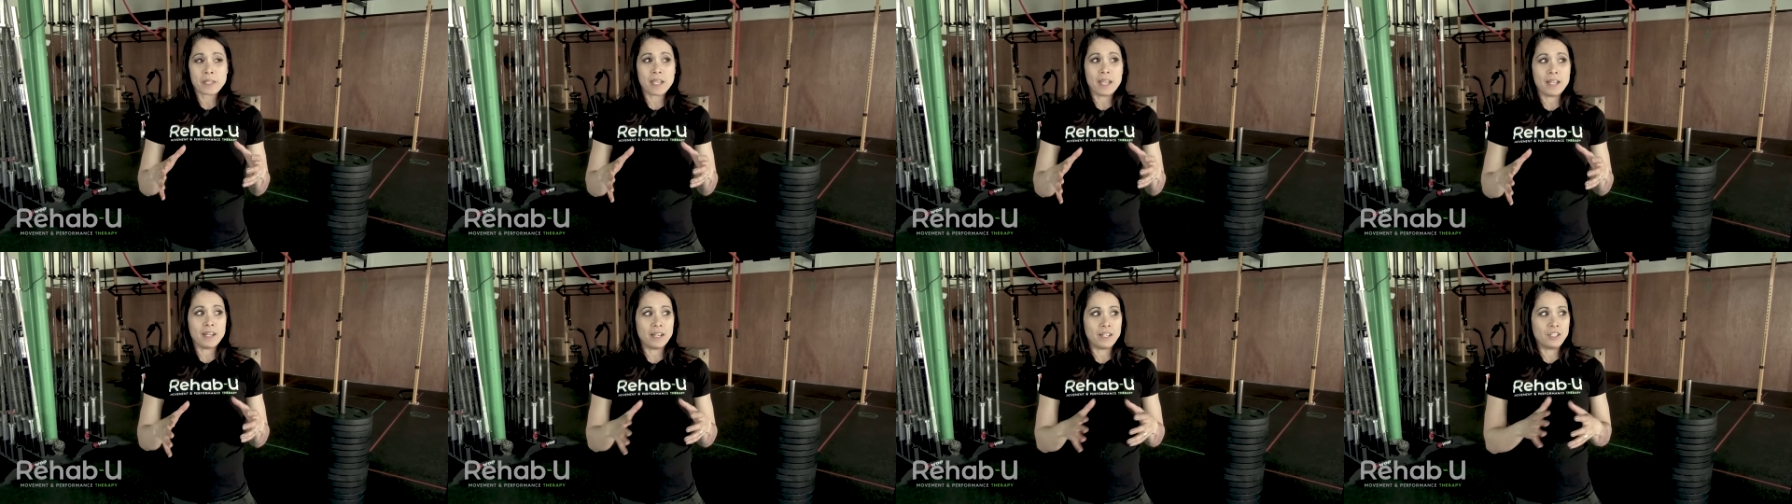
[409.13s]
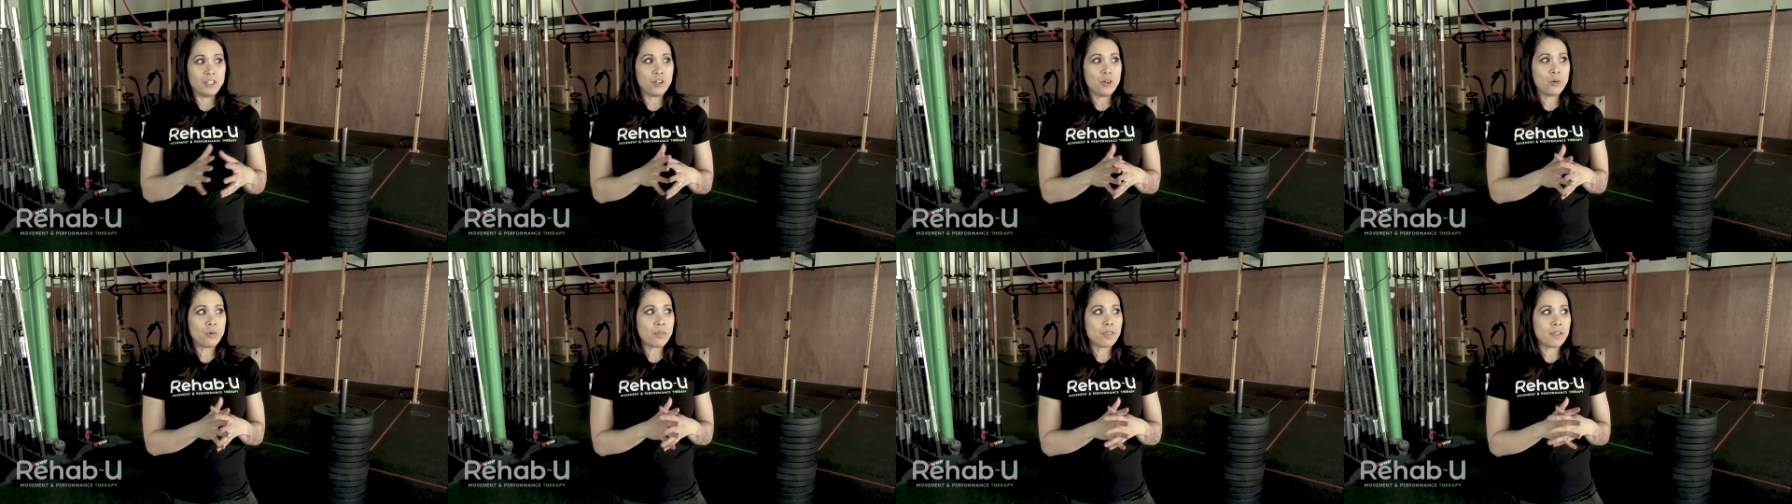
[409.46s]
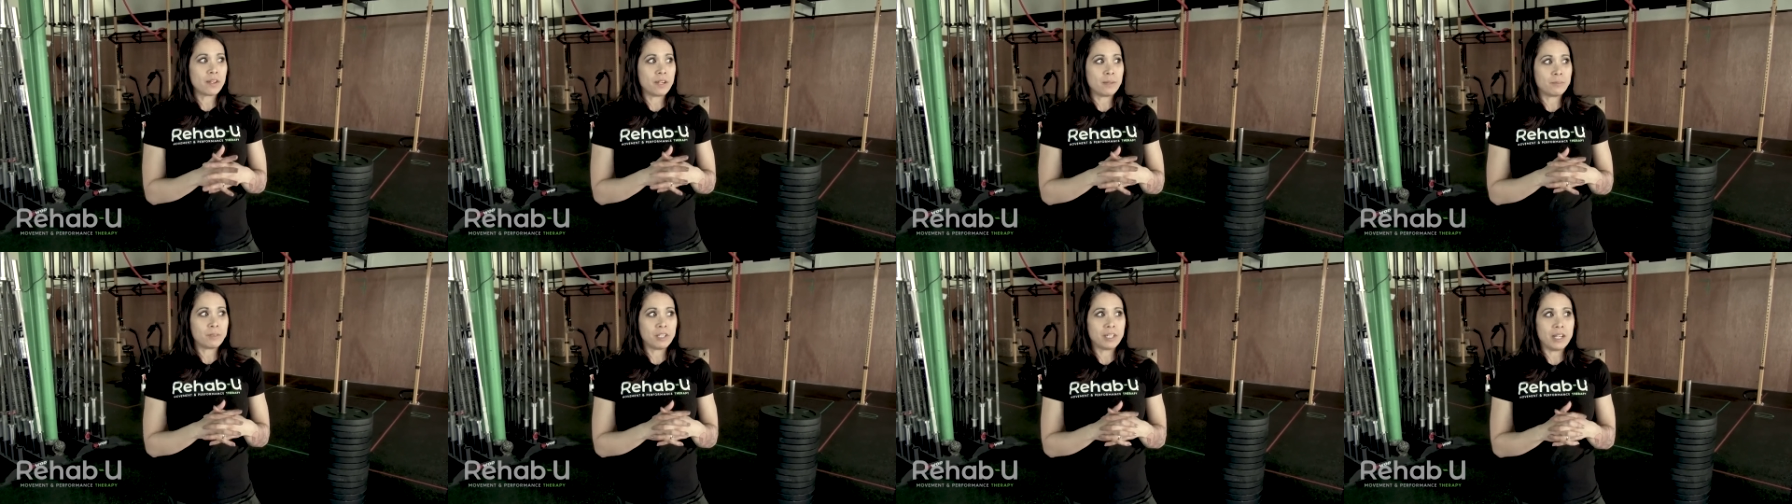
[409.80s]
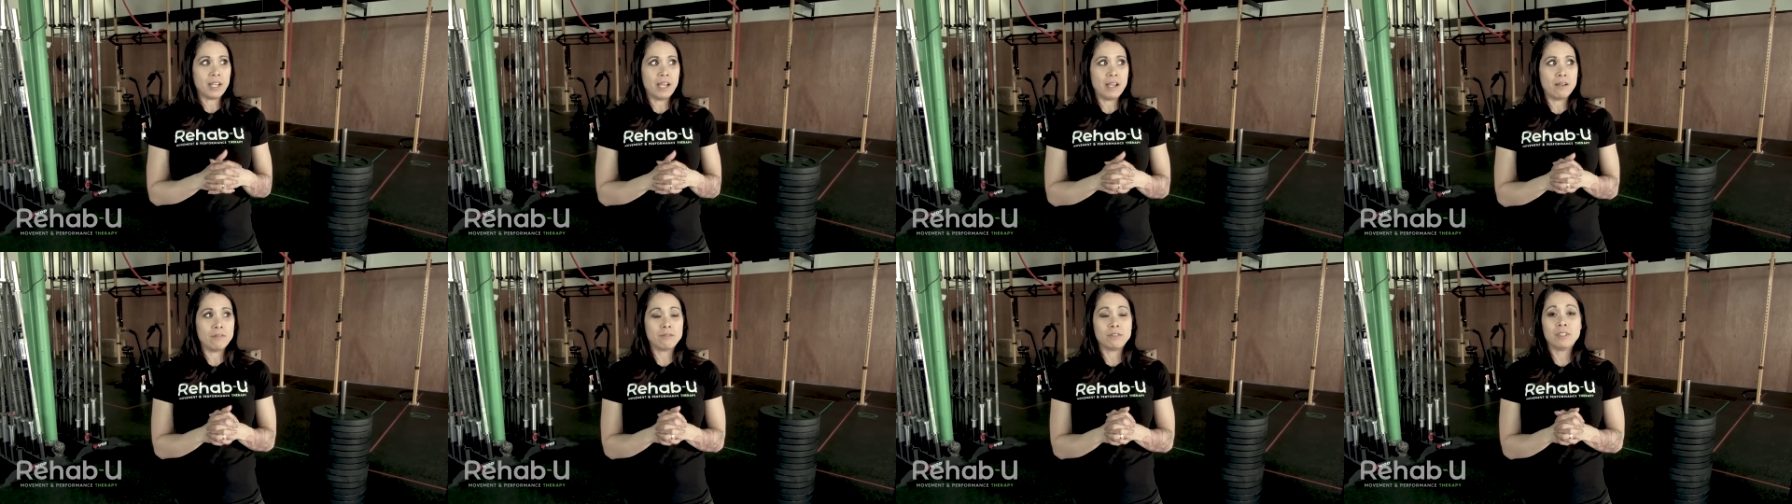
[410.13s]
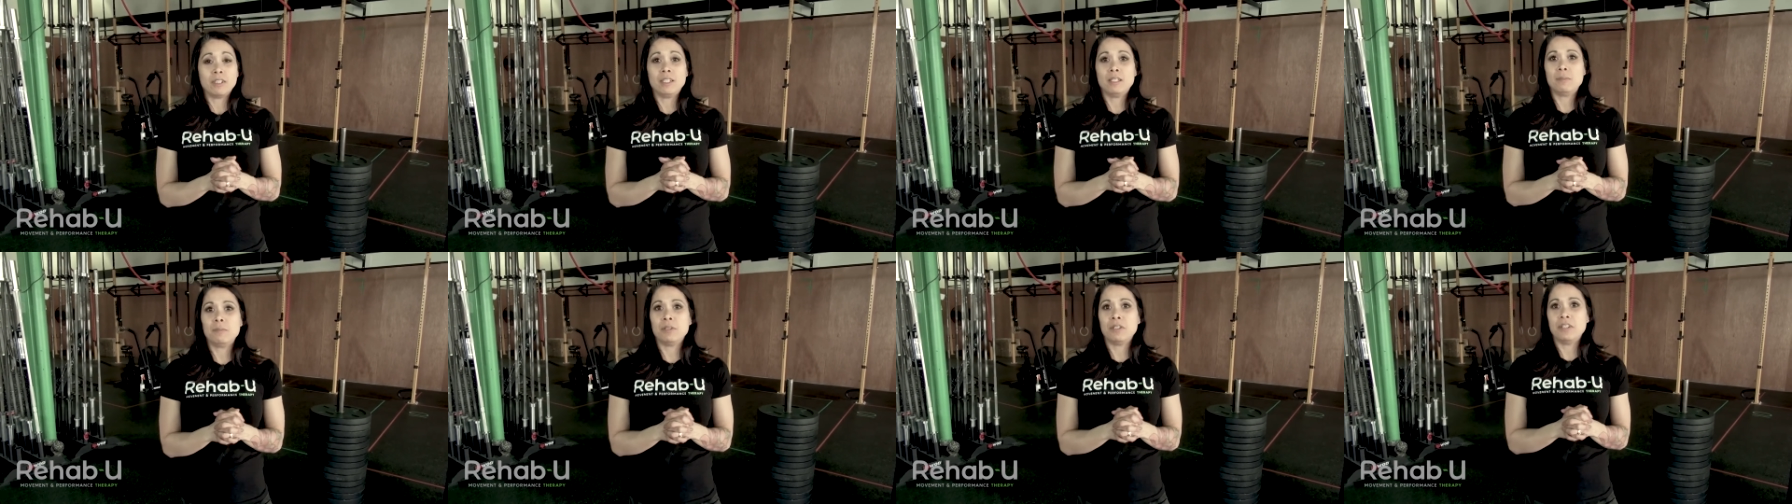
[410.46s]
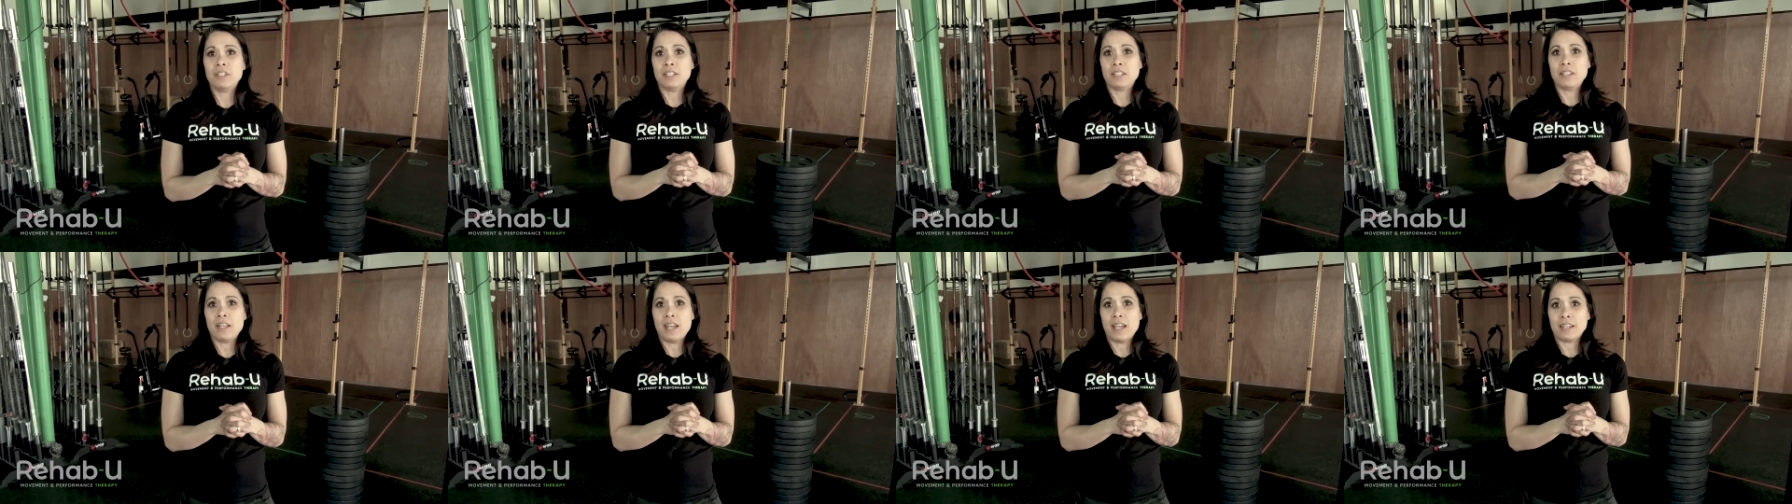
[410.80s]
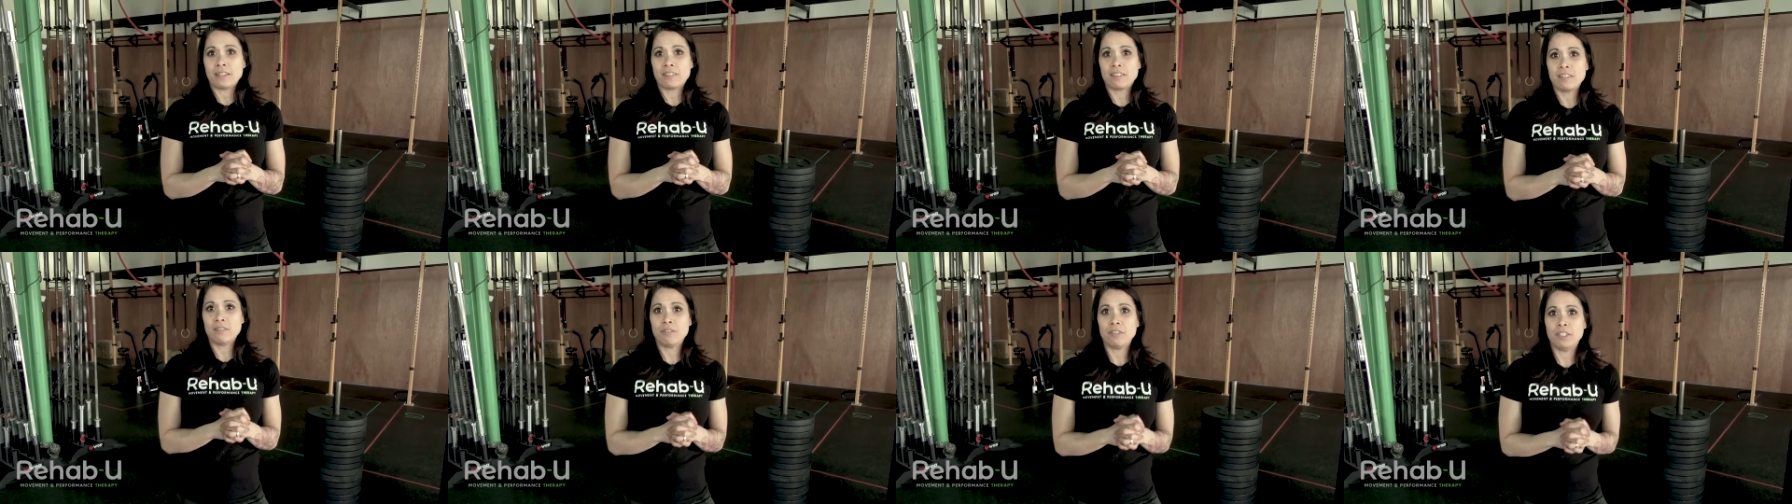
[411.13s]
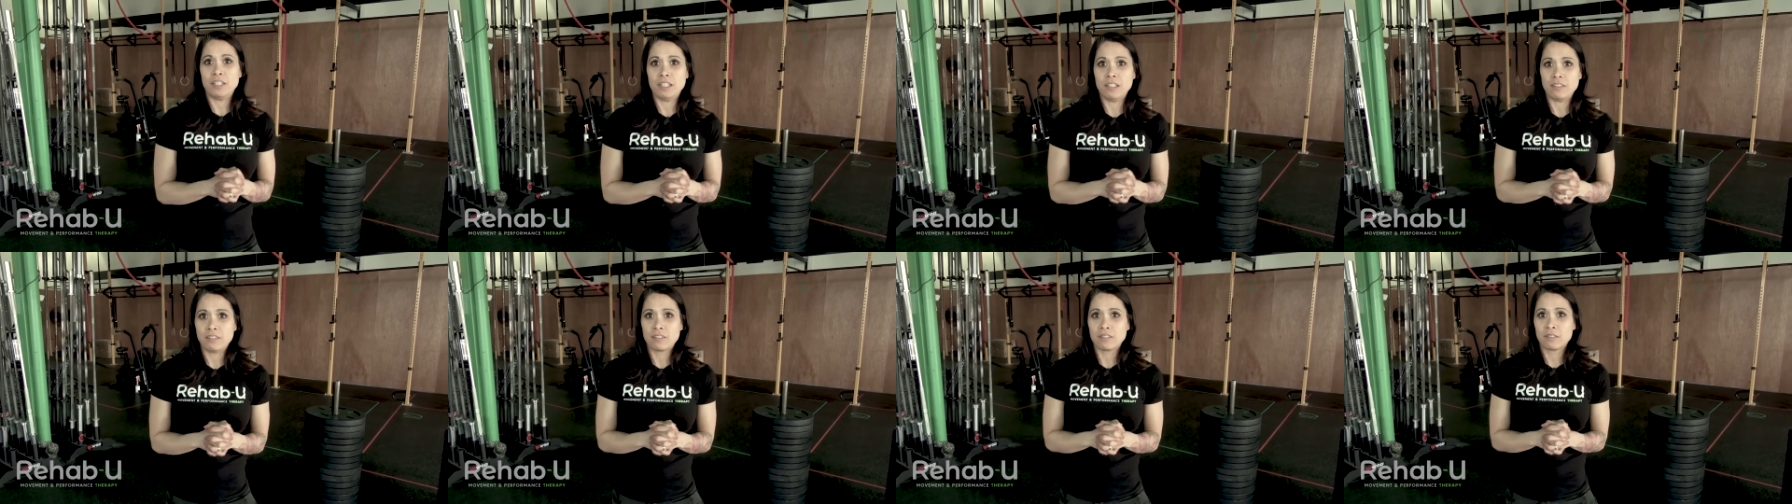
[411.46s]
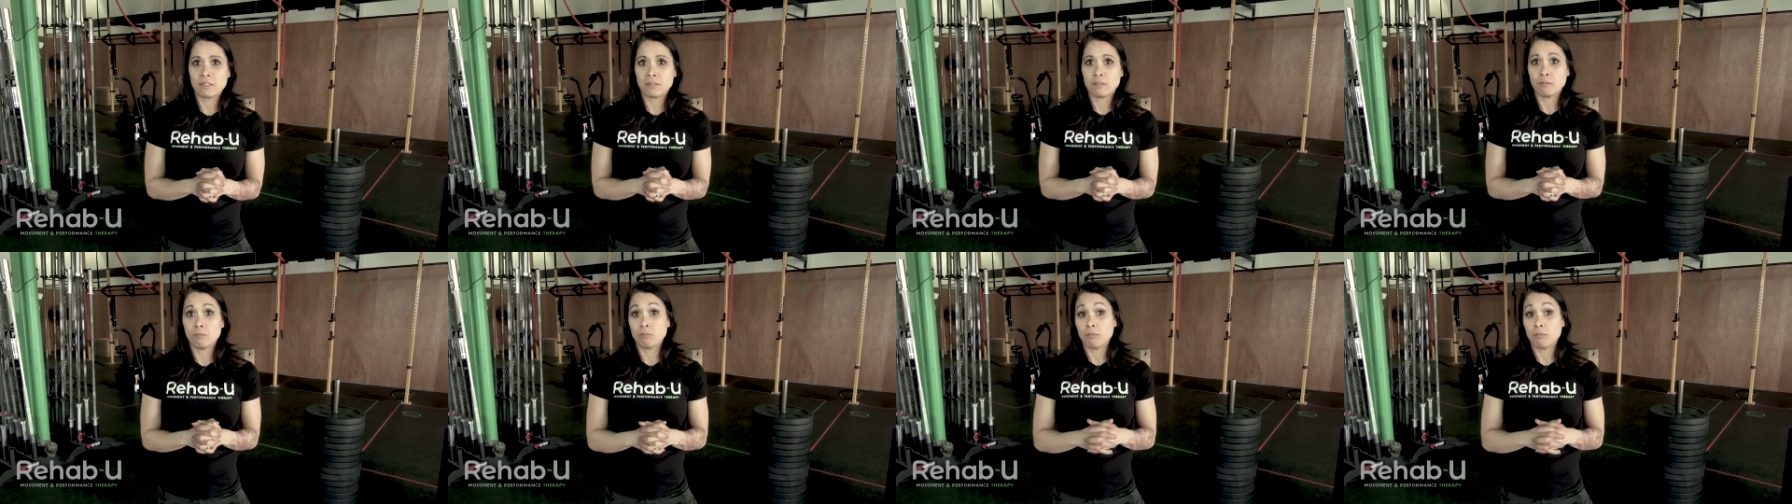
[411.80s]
And I know that I'm going to have limited activities,